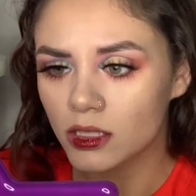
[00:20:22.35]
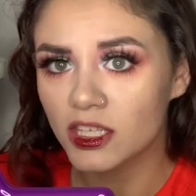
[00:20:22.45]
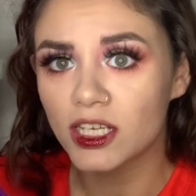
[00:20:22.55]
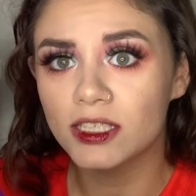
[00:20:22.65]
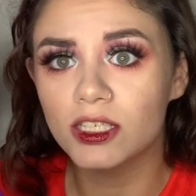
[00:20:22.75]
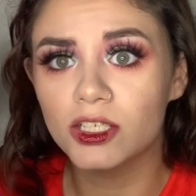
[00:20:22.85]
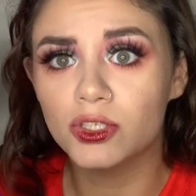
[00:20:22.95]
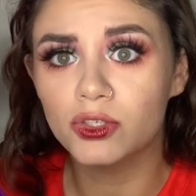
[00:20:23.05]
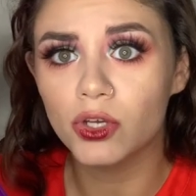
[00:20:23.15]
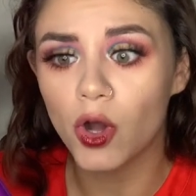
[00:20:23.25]
This is
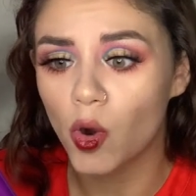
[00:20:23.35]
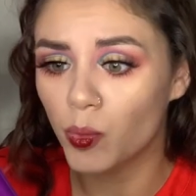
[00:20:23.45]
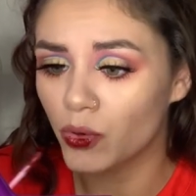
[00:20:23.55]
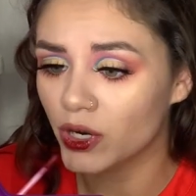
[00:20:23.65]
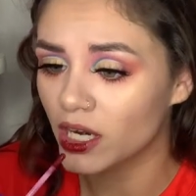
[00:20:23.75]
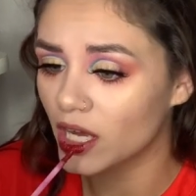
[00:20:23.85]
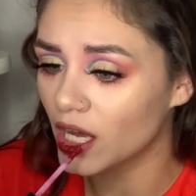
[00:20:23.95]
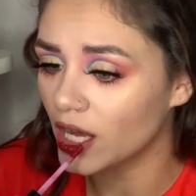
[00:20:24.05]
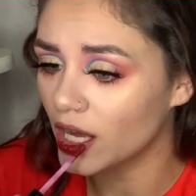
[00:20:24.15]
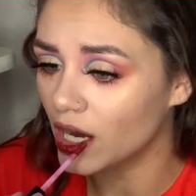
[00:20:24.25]
so
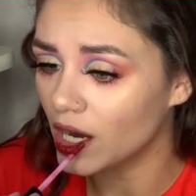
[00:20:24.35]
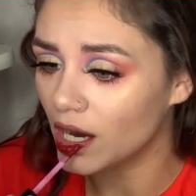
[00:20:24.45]
pretty.